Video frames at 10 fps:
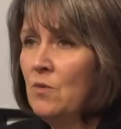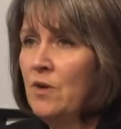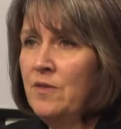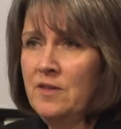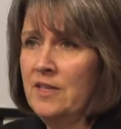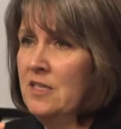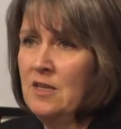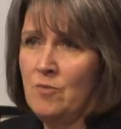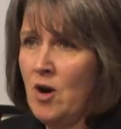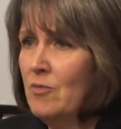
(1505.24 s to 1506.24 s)
with, let's say,
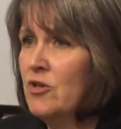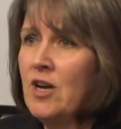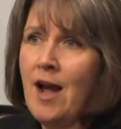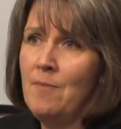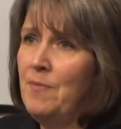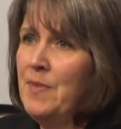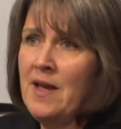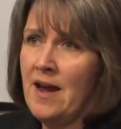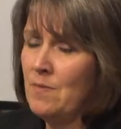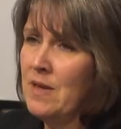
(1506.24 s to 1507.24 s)
the barber shop, the
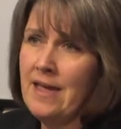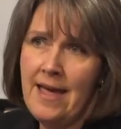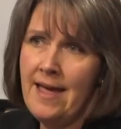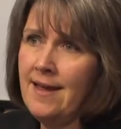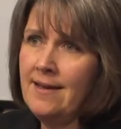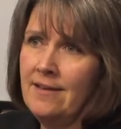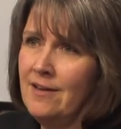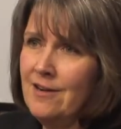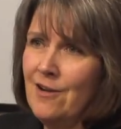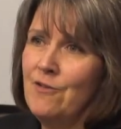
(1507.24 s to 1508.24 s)
IPA, mm-hmm. you
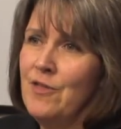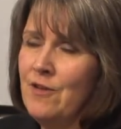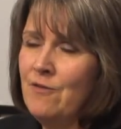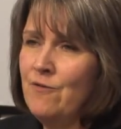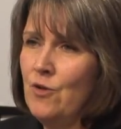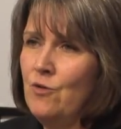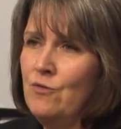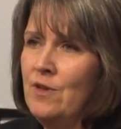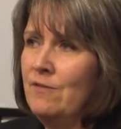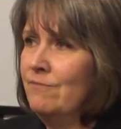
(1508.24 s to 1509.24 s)
know, the
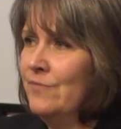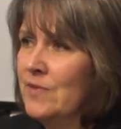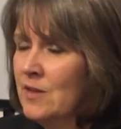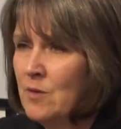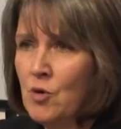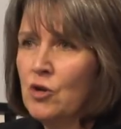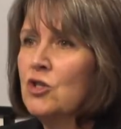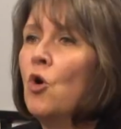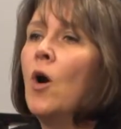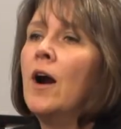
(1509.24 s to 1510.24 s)
food, the sure. the
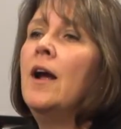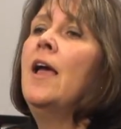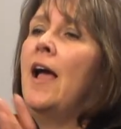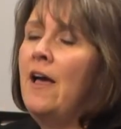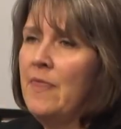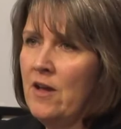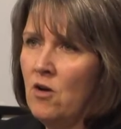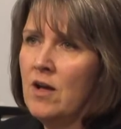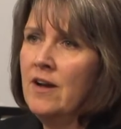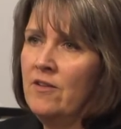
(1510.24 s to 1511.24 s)
bookstore, and they
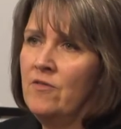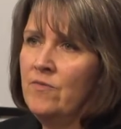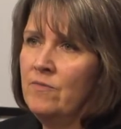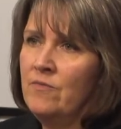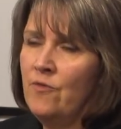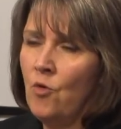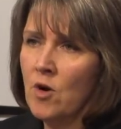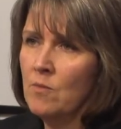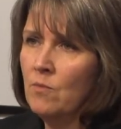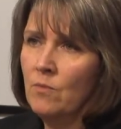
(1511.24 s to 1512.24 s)
all kind of
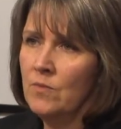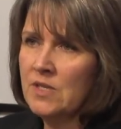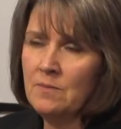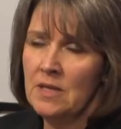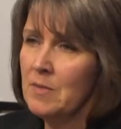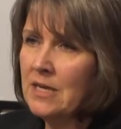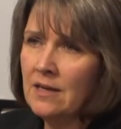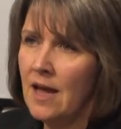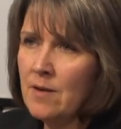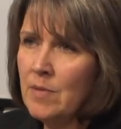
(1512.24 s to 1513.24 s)
form some limited
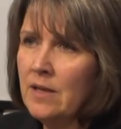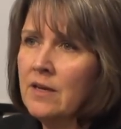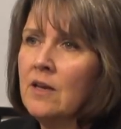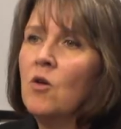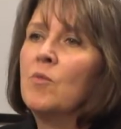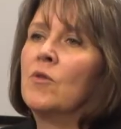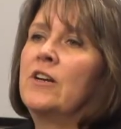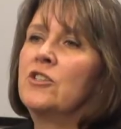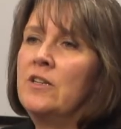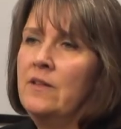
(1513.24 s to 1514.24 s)
liability
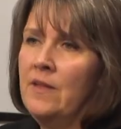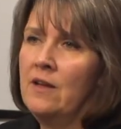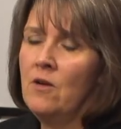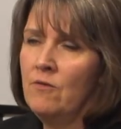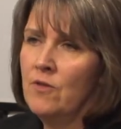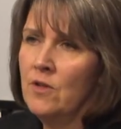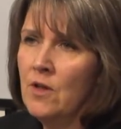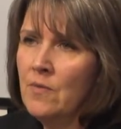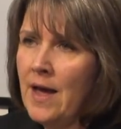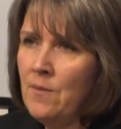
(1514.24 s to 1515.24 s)
corporation and they go for the
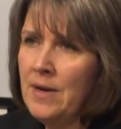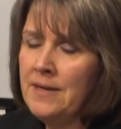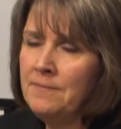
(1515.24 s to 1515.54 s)
loan that way?